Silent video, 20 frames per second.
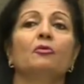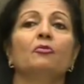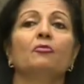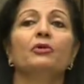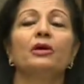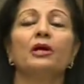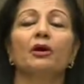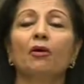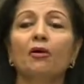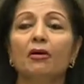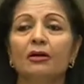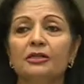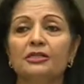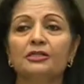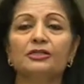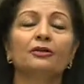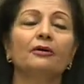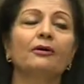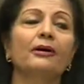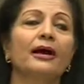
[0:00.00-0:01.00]
We
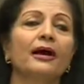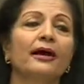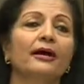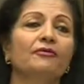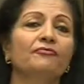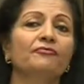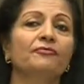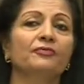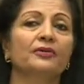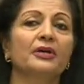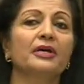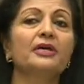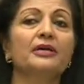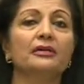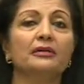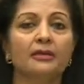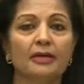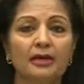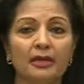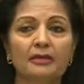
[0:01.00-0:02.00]
also have
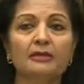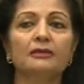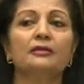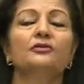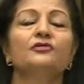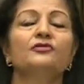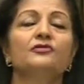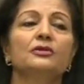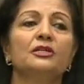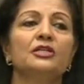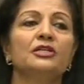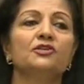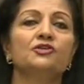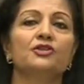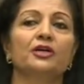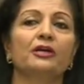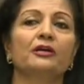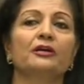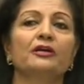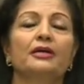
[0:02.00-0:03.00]
in this
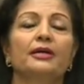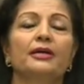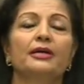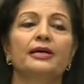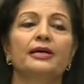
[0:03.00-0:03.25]
region